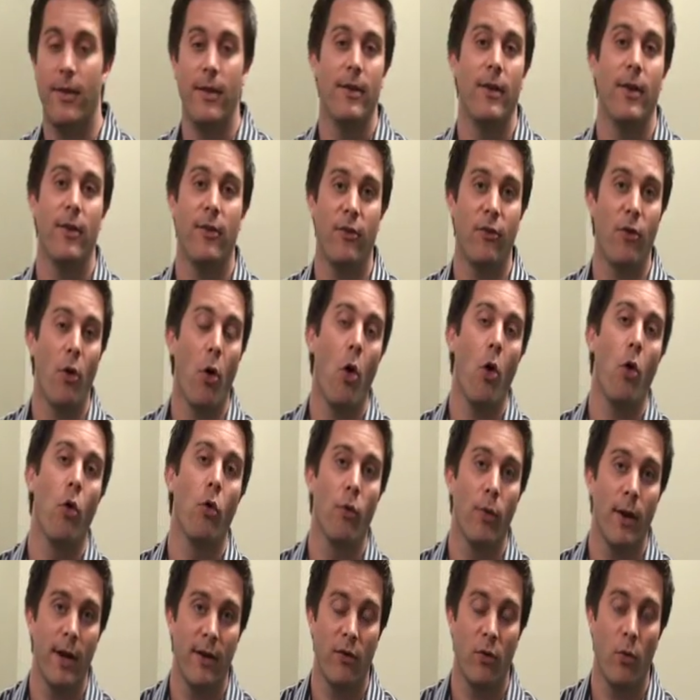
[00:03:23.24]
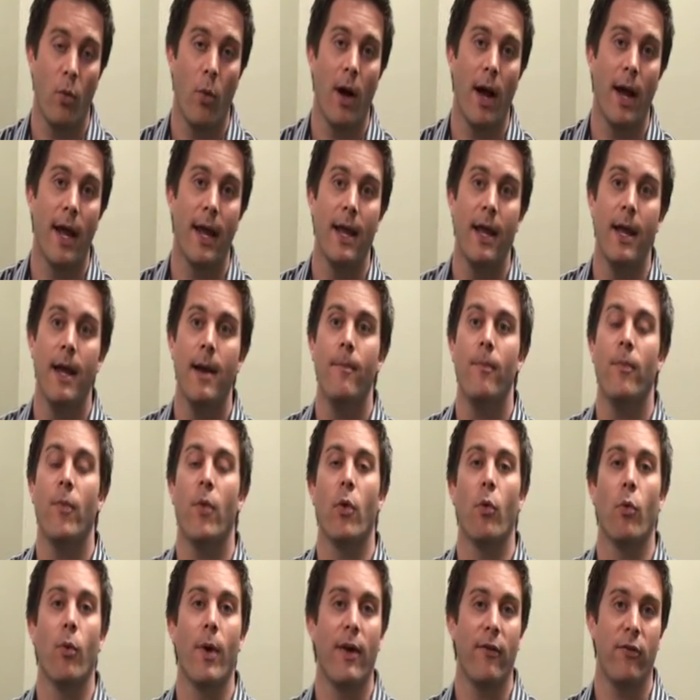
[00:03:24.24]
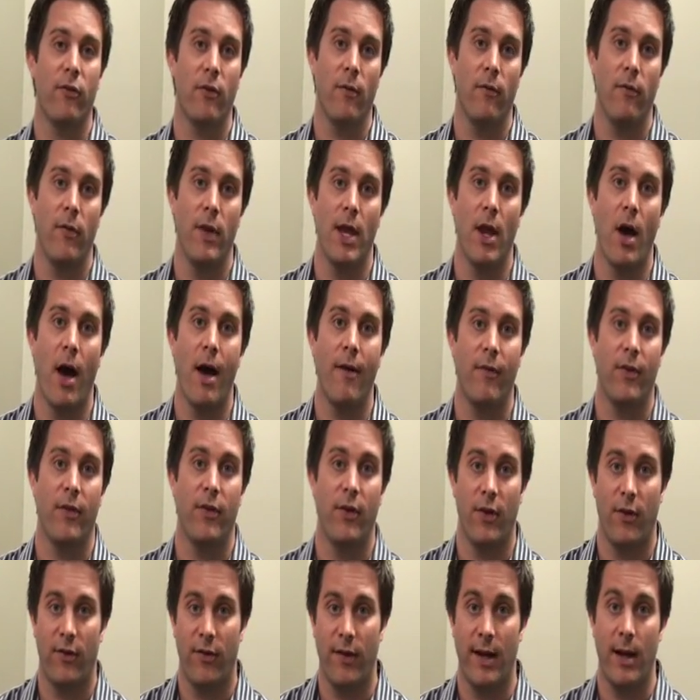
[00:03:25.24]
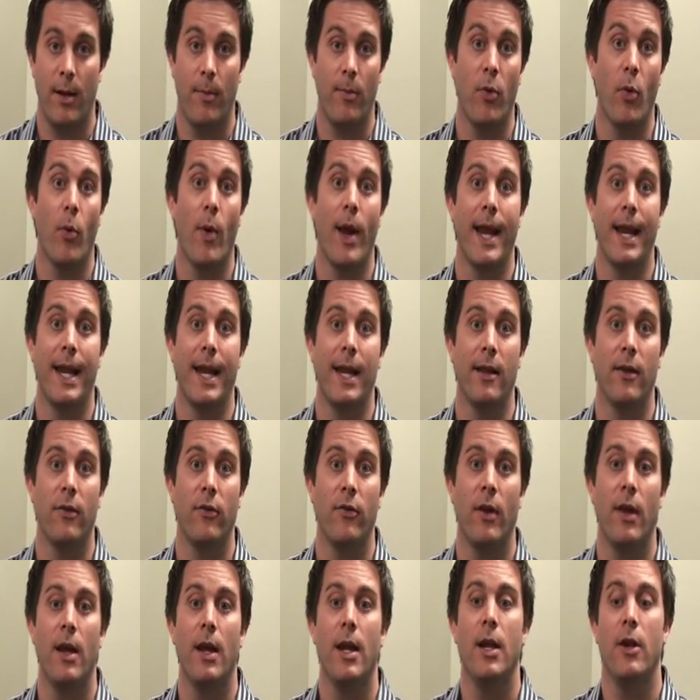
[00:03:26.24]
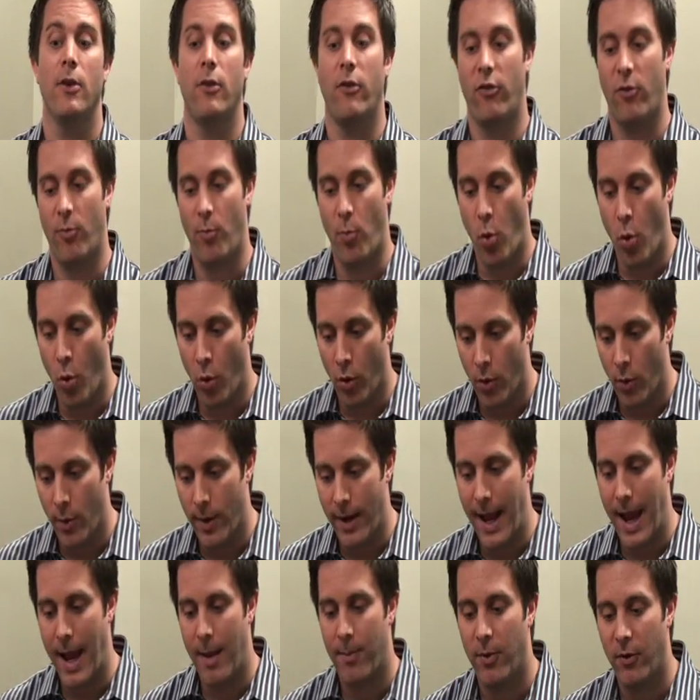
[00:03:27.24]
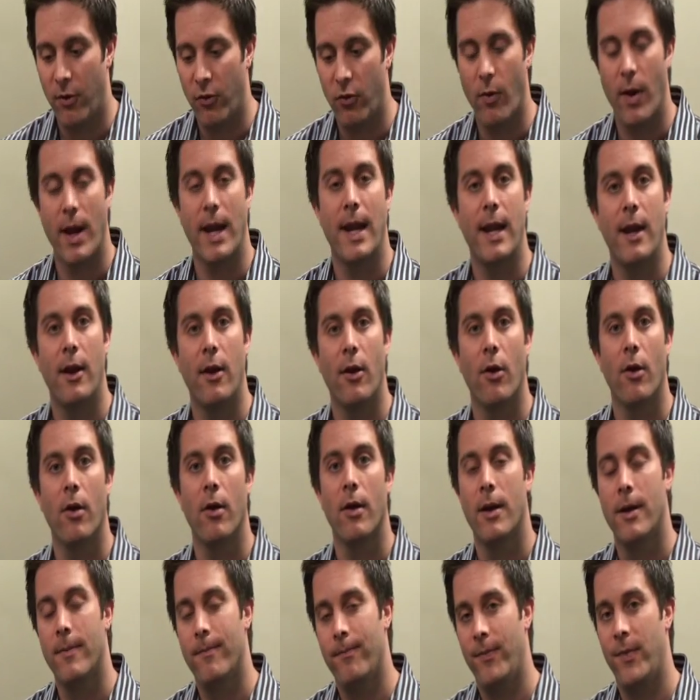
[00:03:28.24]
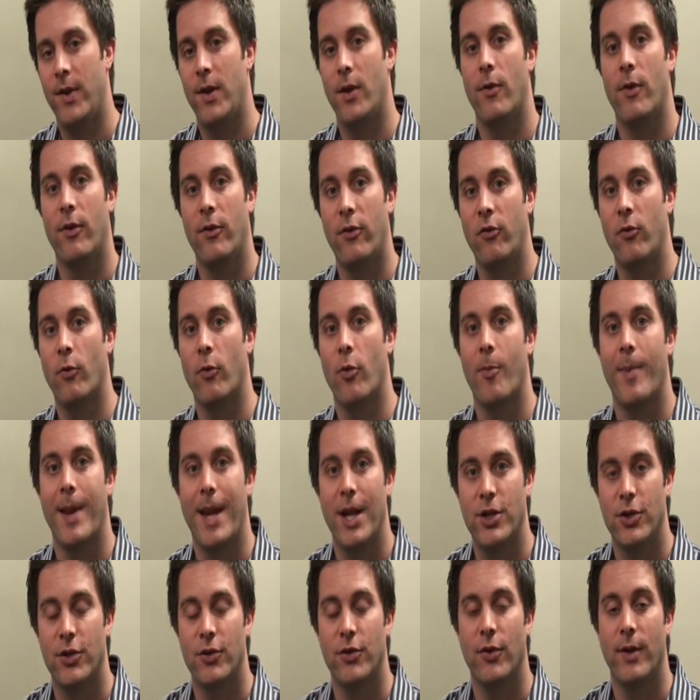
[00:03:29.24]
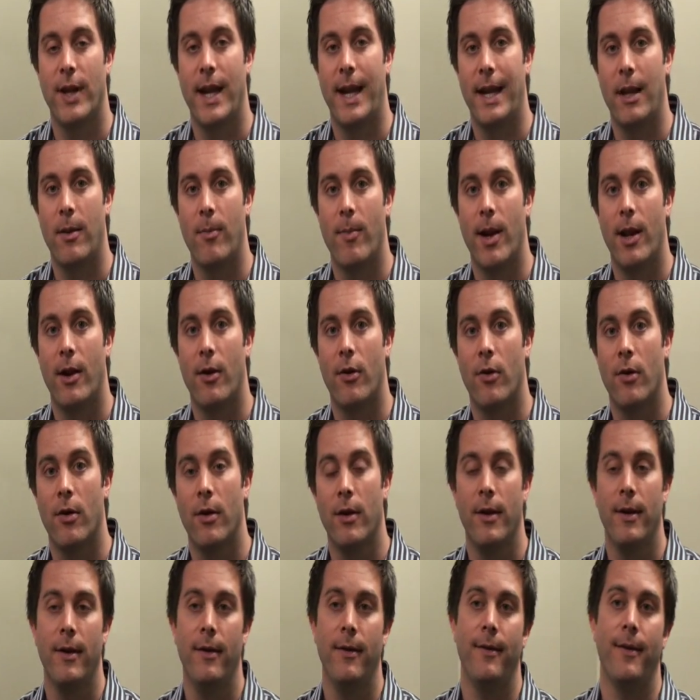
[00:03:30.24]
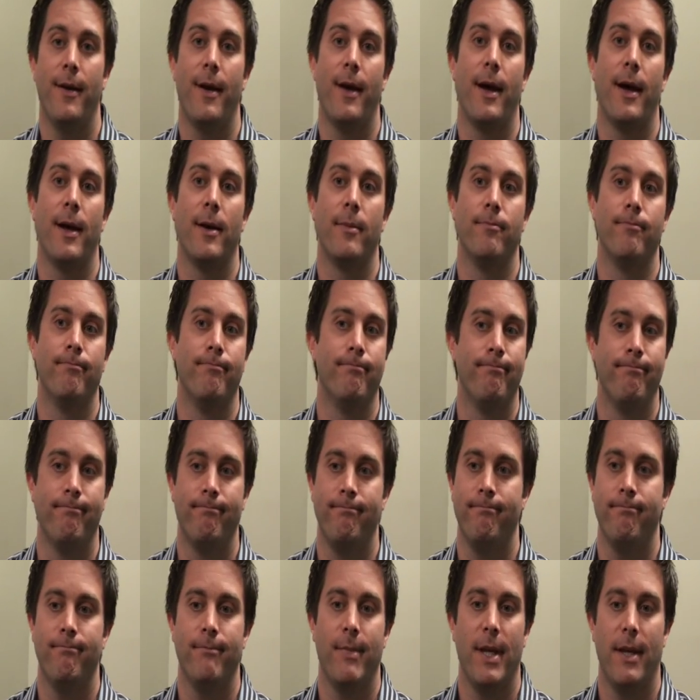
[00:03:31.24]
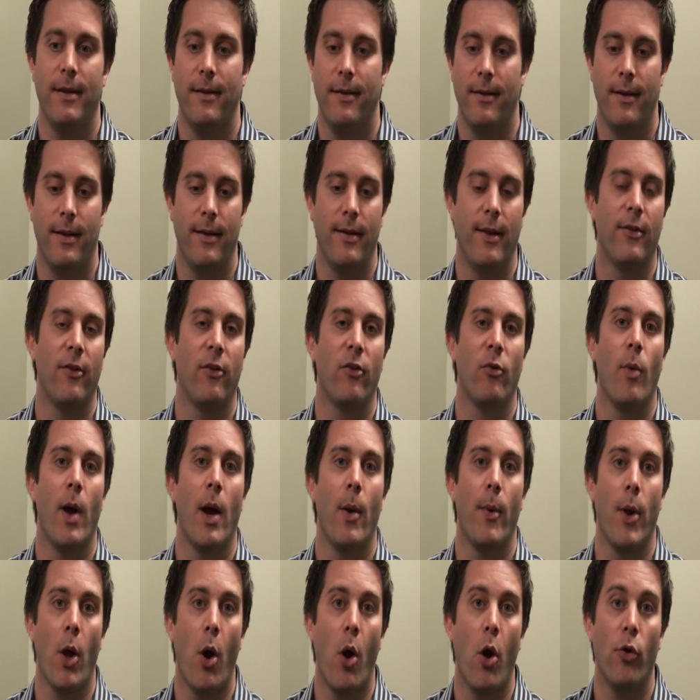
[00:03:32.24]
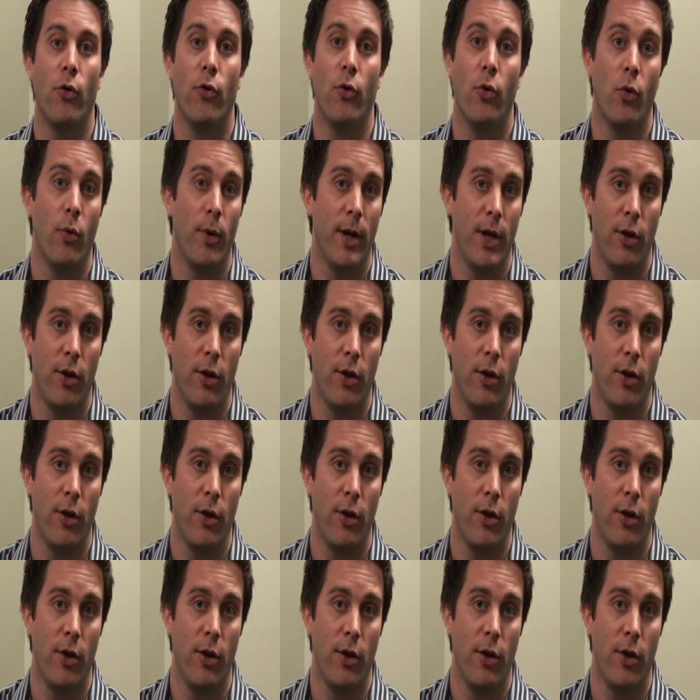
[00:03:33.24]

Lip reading: This is the whole reason why the rest of the office is set up the way it is, to support what happens right here. You know, this is where the patients are getting better, and this is why we all do what we